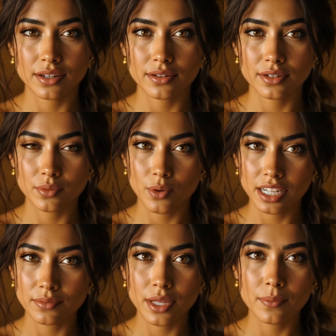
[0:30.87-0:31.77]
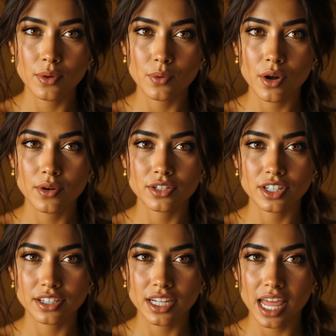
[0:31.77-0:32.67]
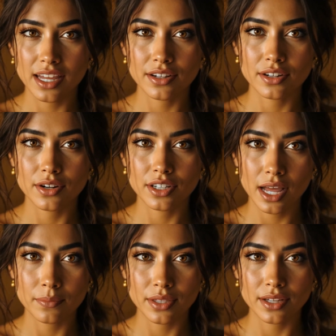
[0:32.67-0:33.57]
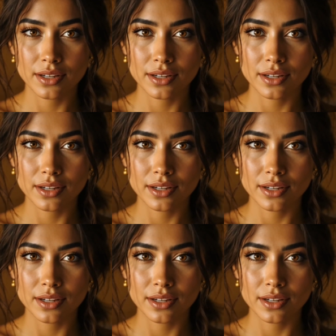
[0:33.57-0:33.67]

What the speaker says: The right people won't just handle your depth.